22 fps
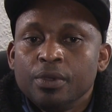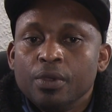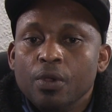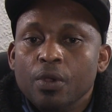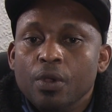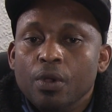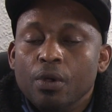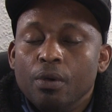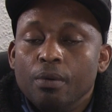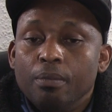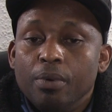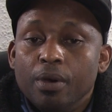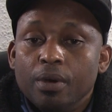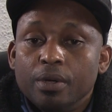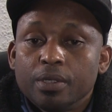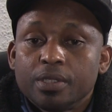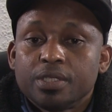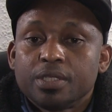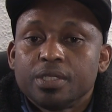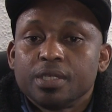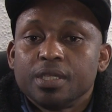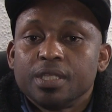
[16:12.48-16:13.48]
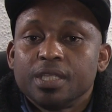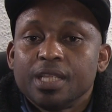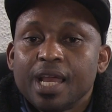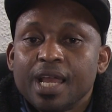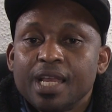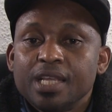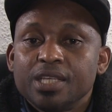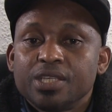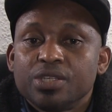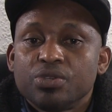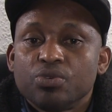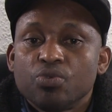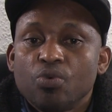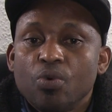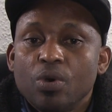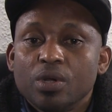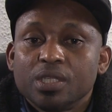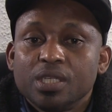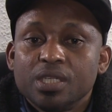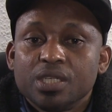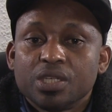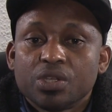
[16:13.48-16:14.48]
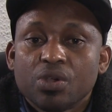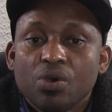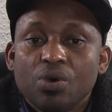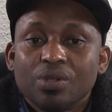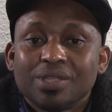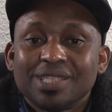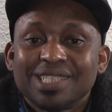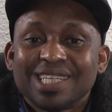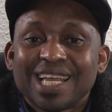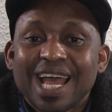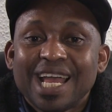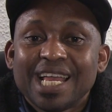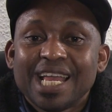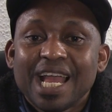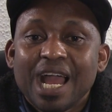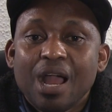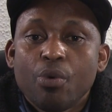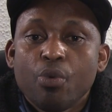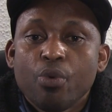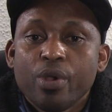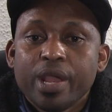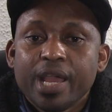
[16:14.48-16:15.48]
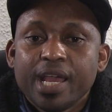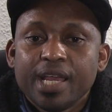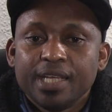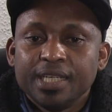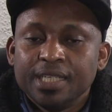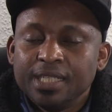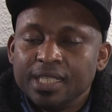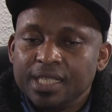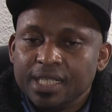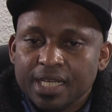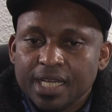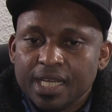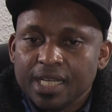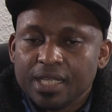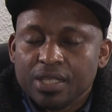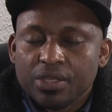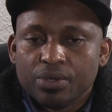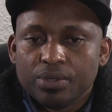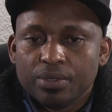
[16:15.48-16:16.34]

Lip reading: But there is what is called tire wear indicator.